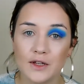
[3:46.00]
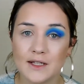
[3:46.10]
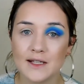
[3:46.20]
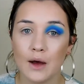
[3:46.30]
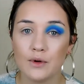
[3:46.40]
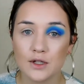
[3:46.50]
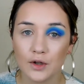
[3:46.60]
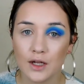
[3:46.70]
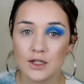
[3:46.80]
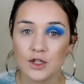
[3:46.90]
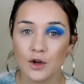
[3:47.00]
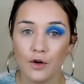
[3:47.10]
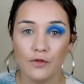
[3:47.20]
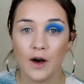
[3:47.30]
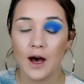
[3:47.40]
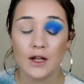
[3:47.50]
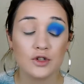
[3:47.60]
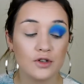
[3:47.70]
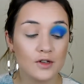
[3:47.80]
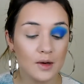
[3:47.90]
So this is how it's looking so
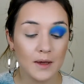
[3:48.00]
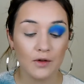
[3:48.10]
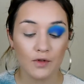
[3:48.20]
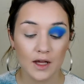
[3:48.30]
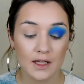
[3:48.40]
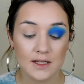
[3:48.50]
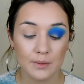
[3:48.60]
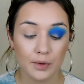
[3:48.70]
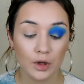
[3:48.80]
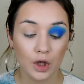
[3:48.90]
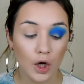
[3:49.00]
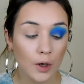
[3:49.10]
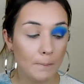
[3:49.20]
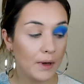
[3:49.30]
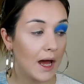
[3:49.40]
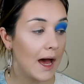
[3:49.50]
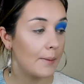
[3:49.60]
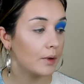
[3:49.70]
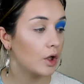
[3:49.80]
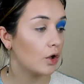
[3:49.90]
far. It's just going to be a really simple look, but
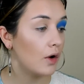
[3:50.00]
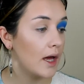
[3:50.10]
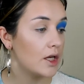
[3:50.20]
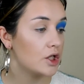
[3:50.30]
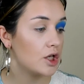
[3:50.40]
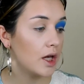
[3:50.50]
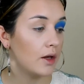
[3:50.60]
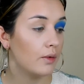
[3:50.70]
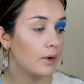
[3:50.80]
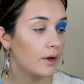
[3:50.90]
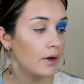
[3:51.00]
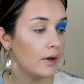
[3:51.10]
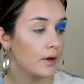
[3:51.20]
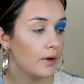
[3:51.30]
I am going to go into,